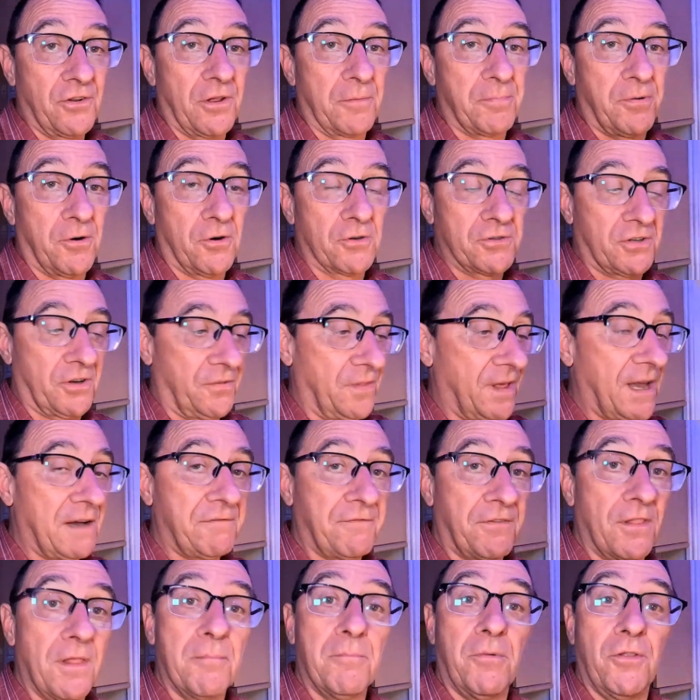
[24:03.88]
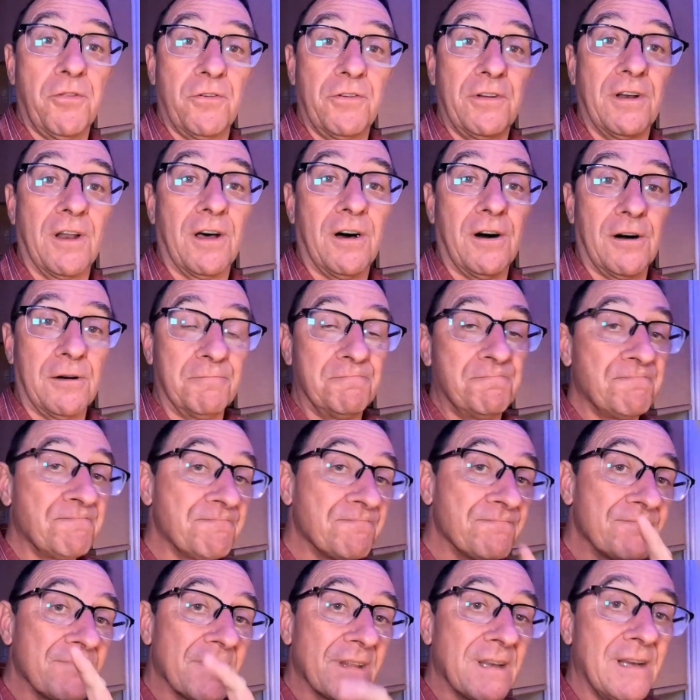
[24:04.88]
another portion there for the mother-in-law,
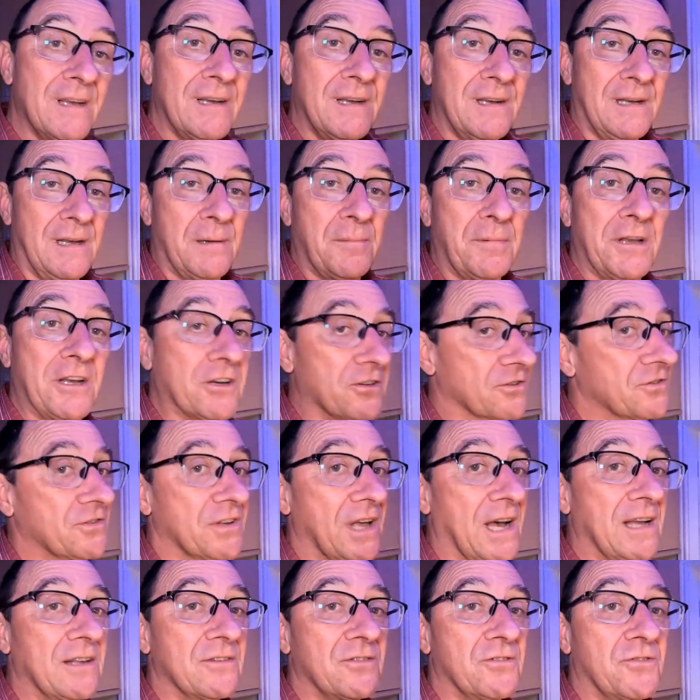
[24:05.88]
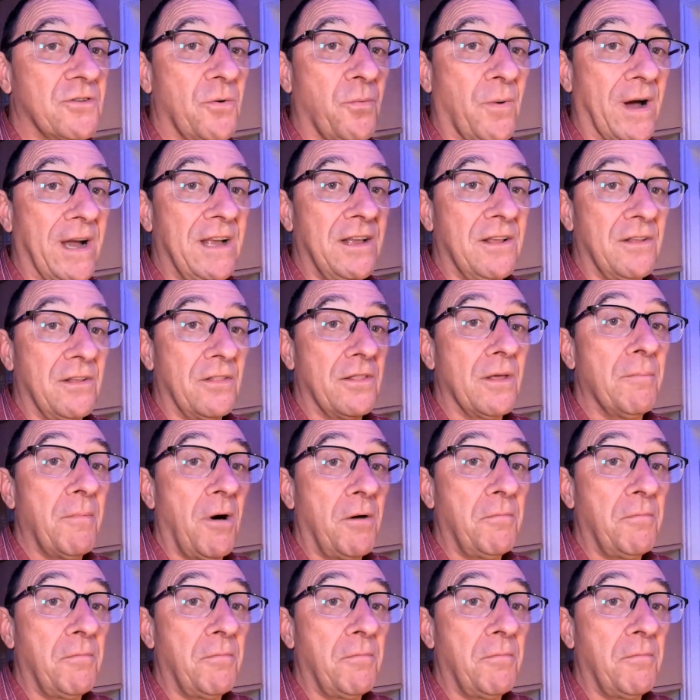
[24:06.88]
because that's the way the